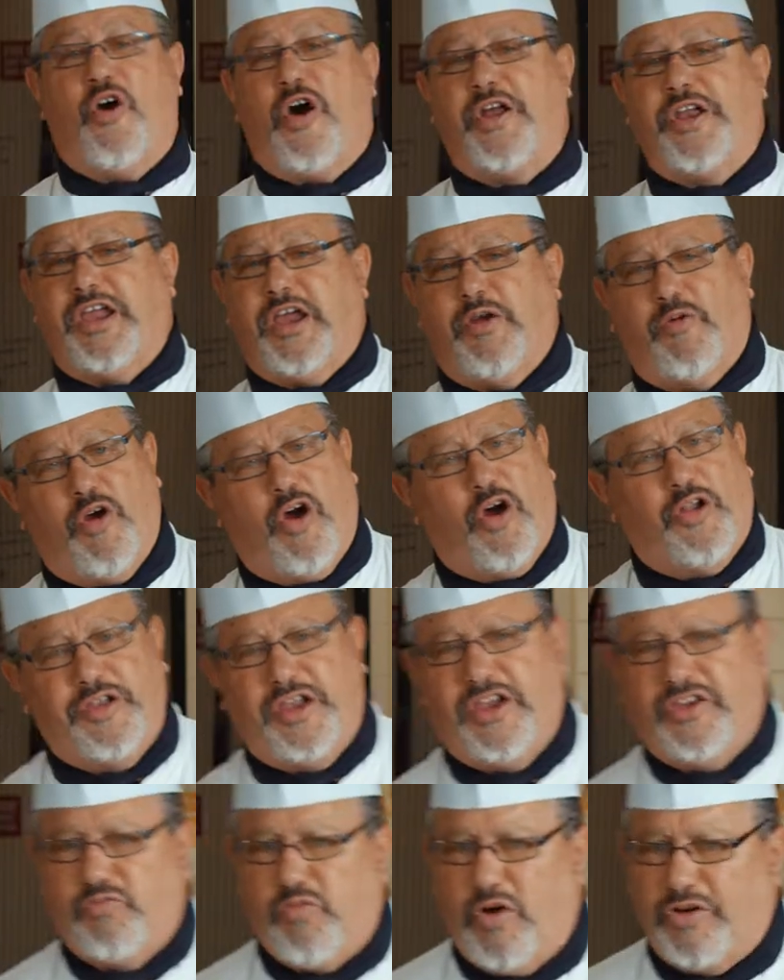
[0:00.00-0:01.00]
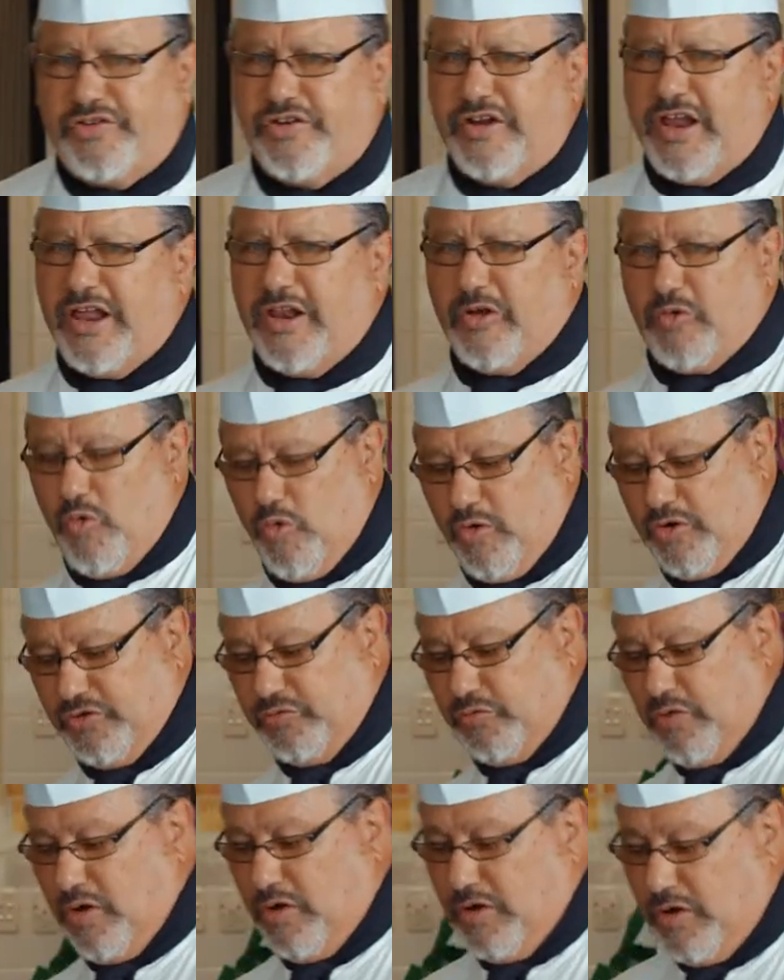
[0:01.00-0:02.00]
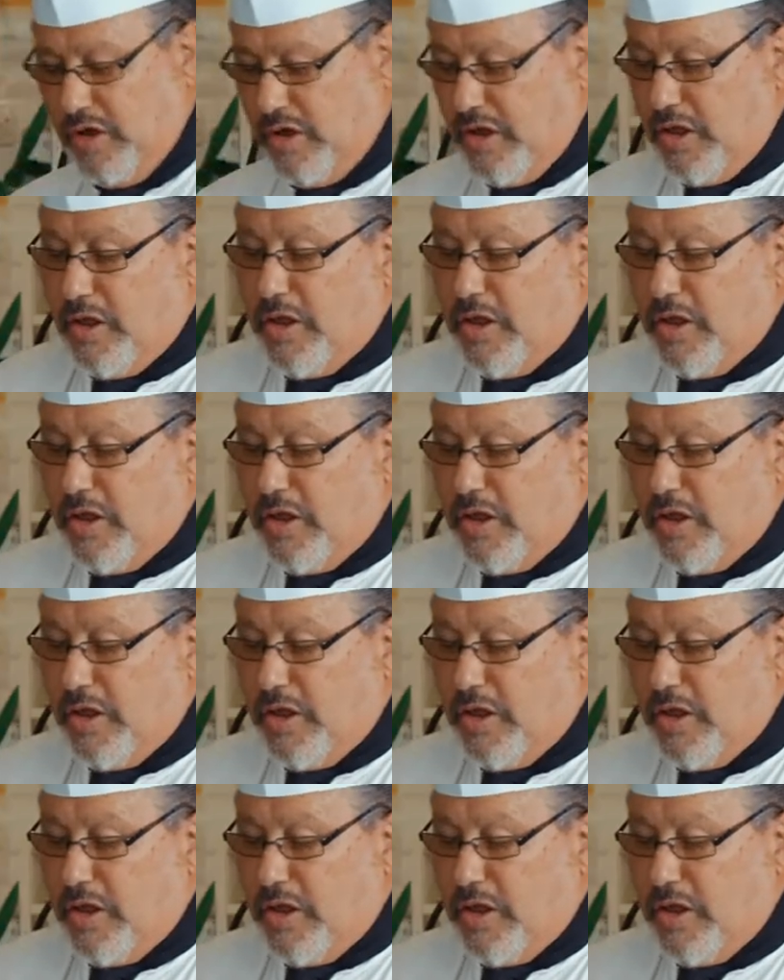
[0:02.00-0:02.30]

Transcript: 90 year old. He's watching how to cook as well.